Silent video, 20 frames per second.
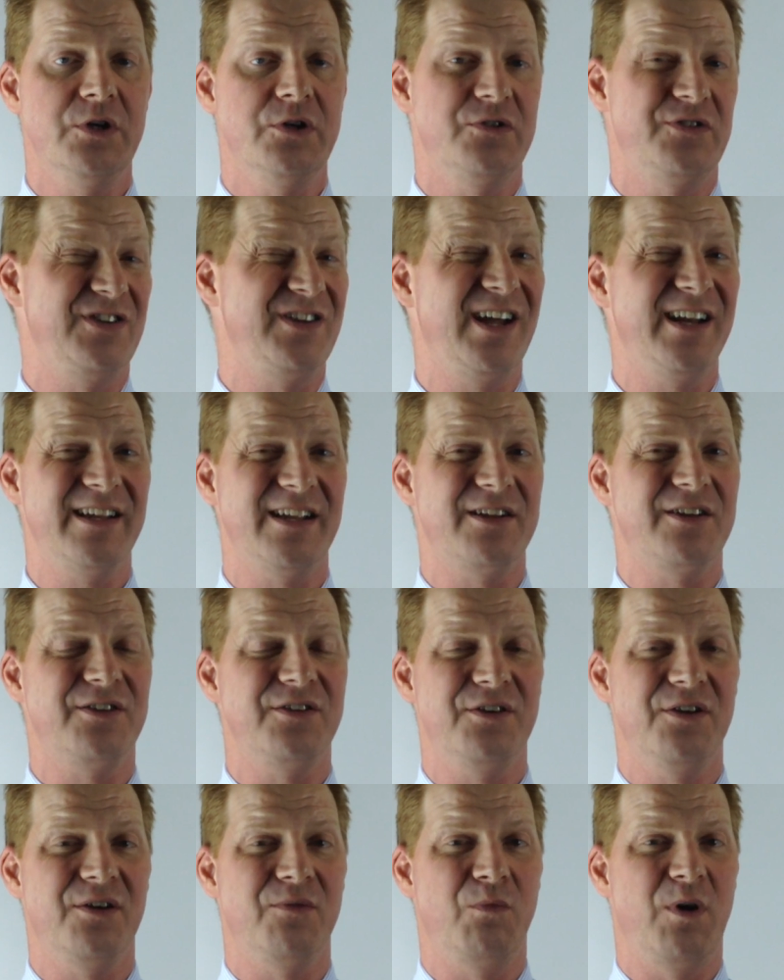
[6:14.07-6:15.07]
So you got to get
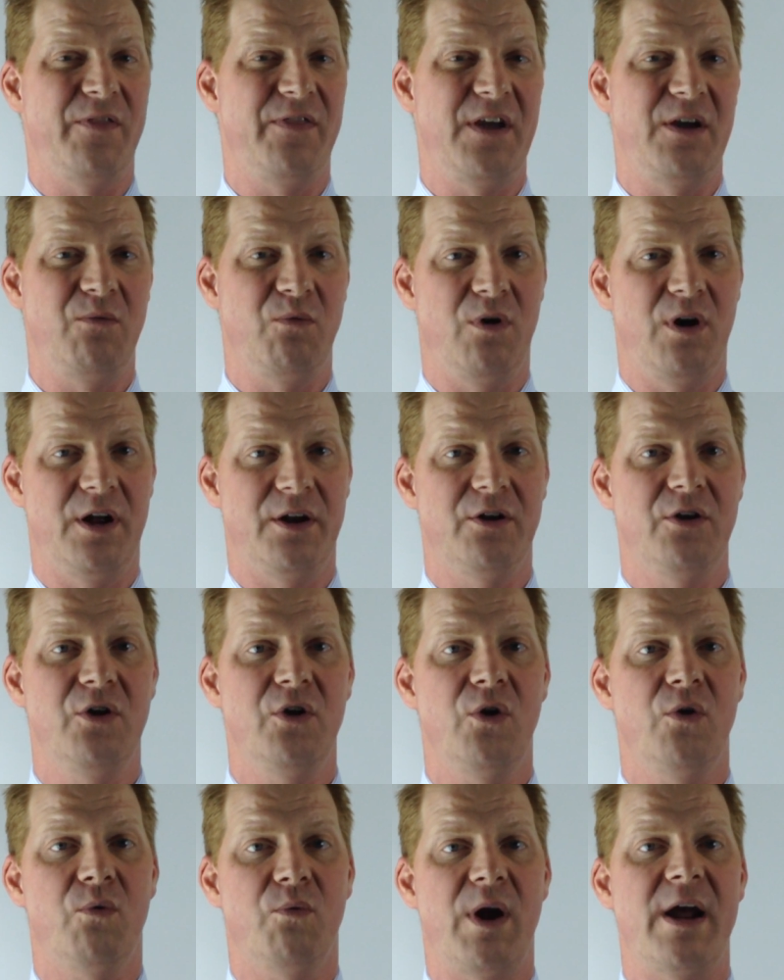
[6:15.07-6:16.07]
clear on what they want
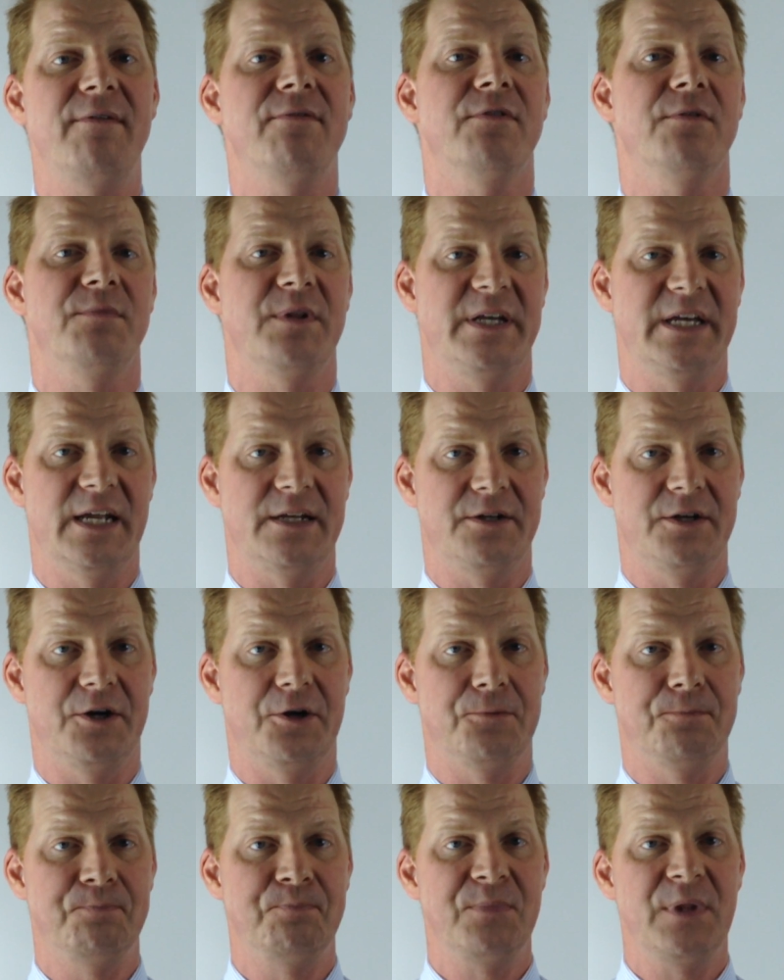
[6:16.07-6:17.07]
right from the get-go.